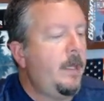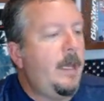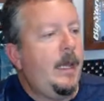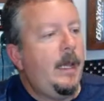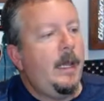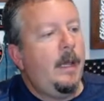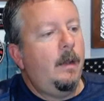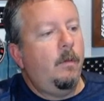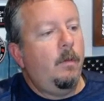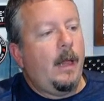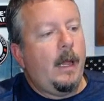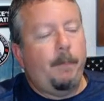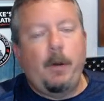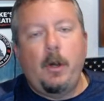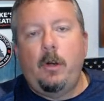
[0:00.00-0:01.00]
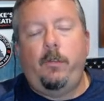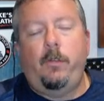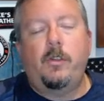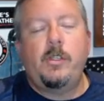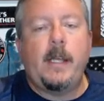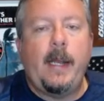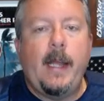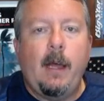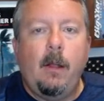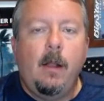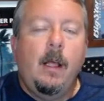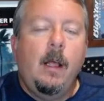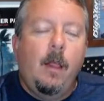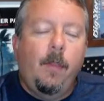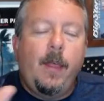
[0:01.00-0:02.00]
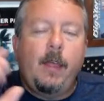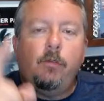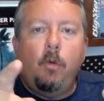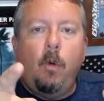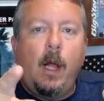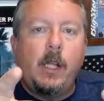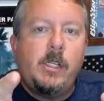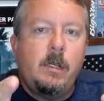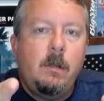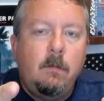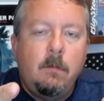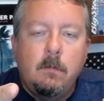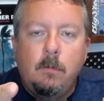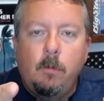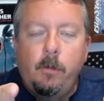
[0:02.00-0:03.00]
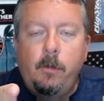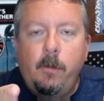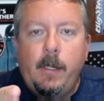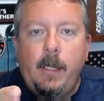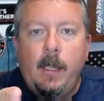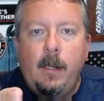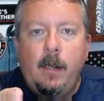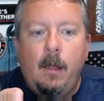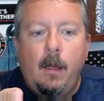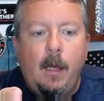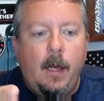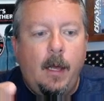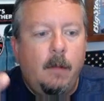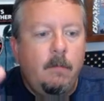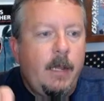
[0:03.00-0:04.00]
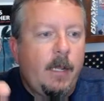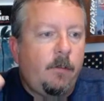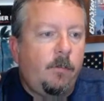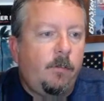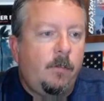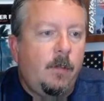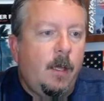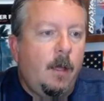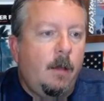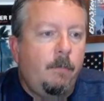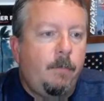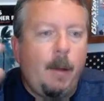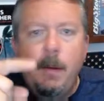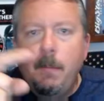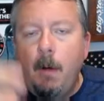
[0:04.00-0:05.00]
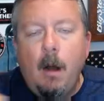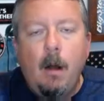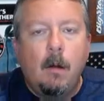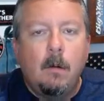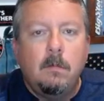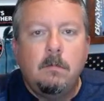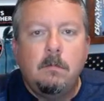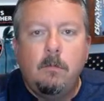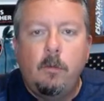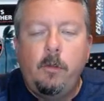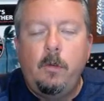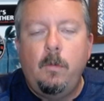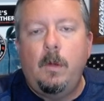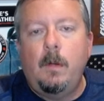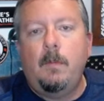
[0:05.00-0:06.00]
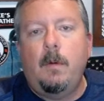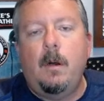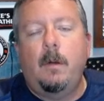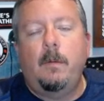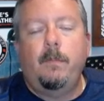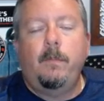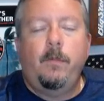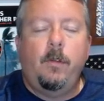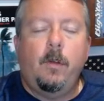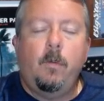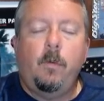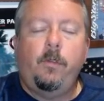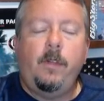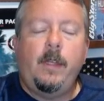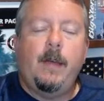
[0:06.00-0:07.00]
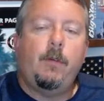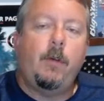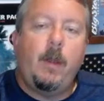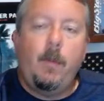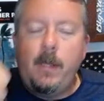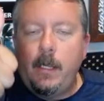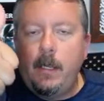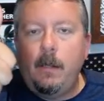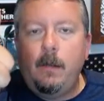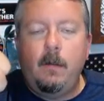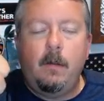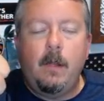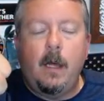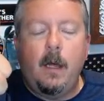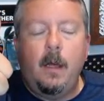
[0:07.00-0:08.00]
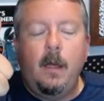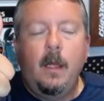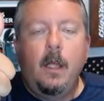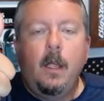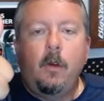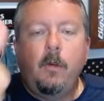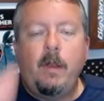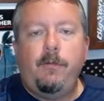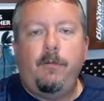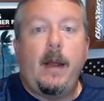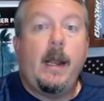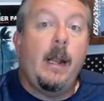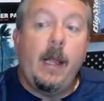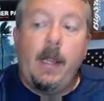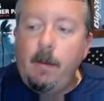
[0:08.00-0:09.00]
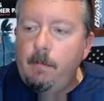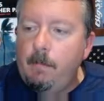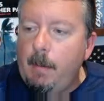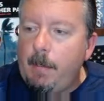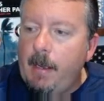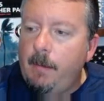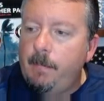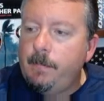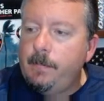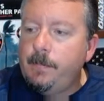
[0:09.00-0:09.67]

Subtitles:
And a lot of perks. So check it out. Thanks for watching. We'll do it again next, probably tomorrow. We'll do one tomorrow. So we'll see. Have a great weekend. Great Friday night. Bye-bye.